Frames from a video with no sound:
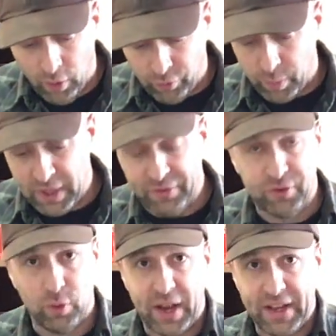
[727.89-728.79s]
From
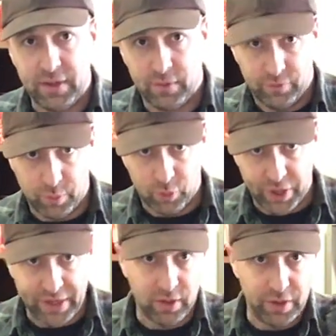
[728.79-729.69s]
left to right, from
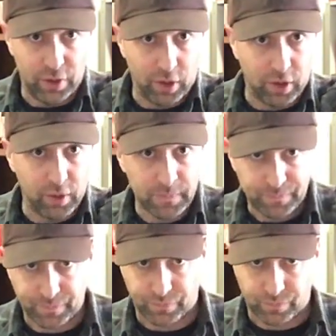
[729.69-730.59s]
greener to darker,
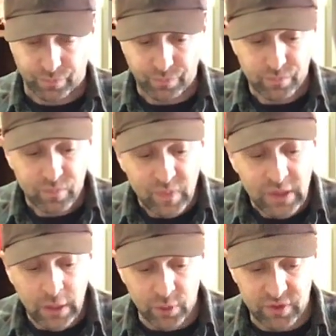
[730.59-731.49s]

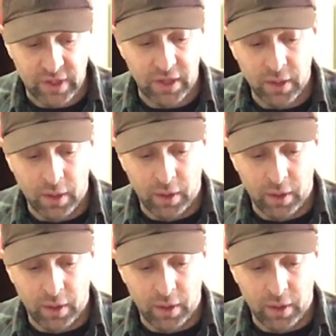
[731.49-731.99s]
it was the